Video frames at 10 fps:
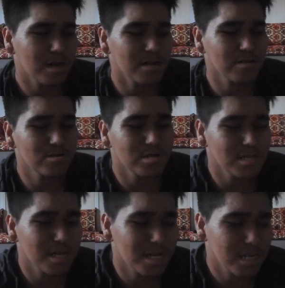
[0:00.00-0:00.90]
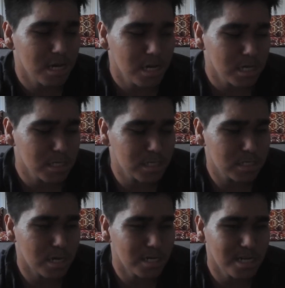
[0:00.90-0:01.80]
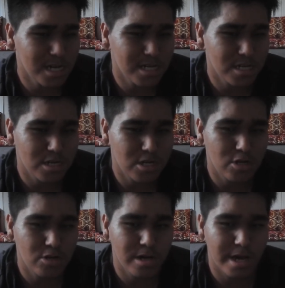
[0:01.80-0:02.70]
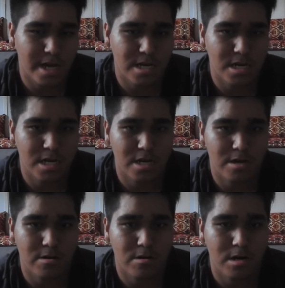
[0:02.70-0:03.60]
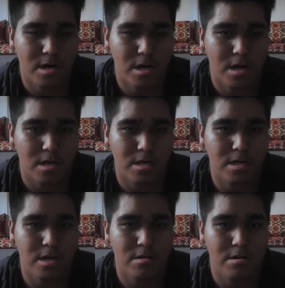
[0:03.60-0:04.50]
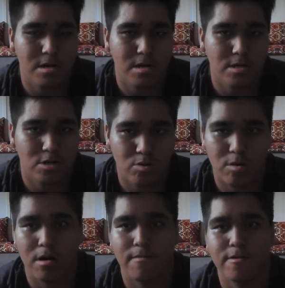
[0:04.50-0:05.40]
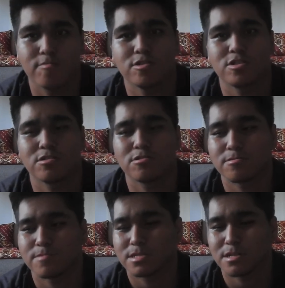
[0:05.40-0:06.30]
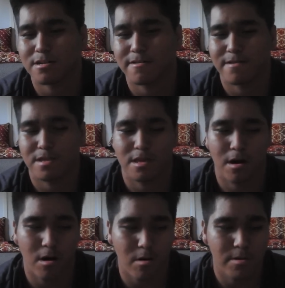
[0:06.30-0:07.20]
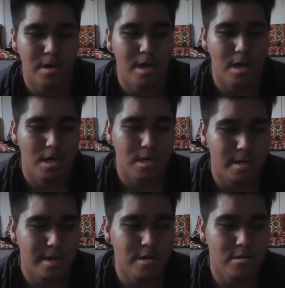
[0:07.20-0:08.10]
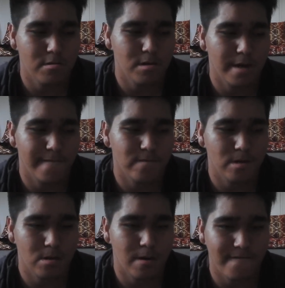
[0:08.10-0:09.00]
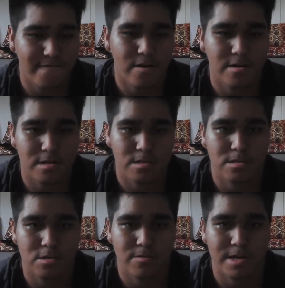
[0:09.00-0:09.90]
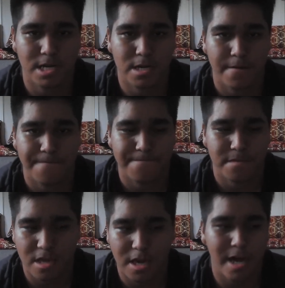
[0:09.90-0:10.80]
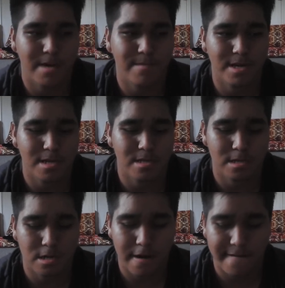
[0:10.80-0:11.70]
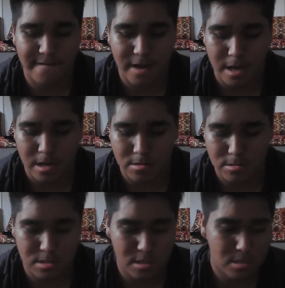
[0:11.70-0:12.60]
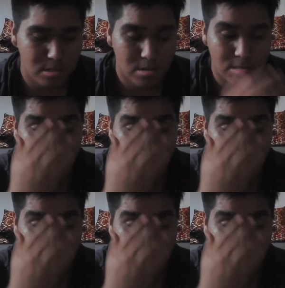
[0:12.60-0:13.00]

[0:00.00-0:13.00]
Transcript: couldn't study at year 2 and year 12. I wish I could have studied the whole year and not focus doing gaming and stuff, and also not